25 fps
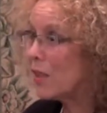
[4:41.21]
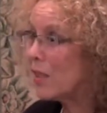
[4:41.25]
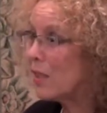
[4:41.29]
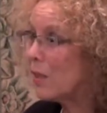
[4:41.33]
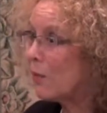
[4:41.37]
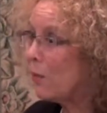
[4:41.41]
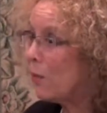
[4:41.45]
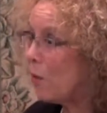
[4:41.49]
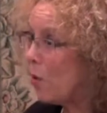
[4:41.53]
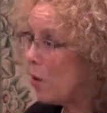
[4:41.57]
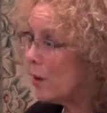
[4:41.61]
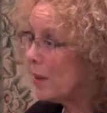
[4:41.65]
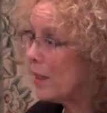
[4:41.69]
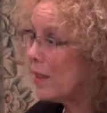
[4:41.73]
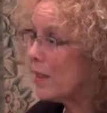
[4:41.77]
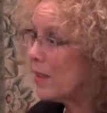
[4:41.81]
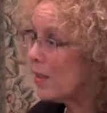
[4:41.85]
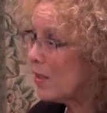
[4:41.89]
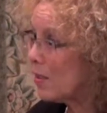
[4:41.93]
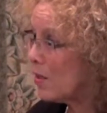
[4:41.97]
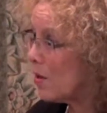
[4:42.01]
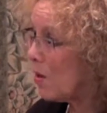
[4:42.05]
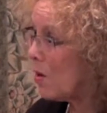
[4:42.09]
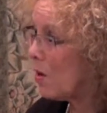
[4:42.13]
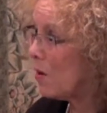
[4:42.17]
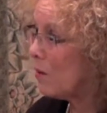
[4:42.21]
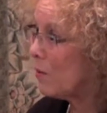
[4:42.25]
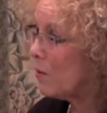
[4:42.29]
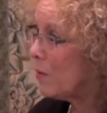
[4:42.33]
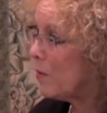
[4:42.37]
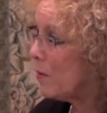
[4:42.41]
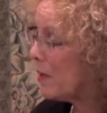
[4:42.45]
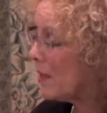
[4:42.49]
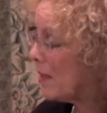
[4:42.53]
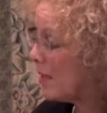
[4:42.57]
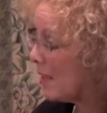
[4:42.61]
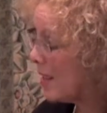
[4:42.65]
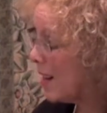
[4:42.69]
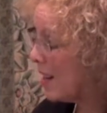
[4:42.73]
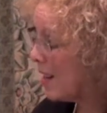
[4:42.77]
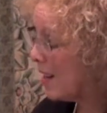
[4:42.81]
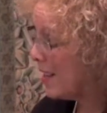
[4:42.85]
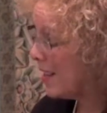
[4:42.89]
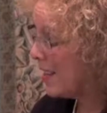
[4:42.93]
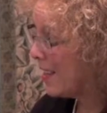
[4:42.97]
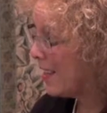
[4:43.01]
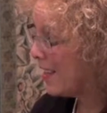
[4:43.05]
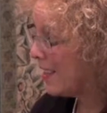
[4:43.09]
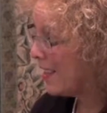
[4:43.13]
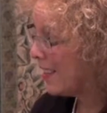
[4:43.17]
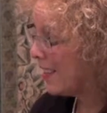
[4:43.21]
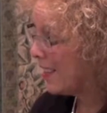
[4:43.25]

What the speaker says: She's the falling star from the sky.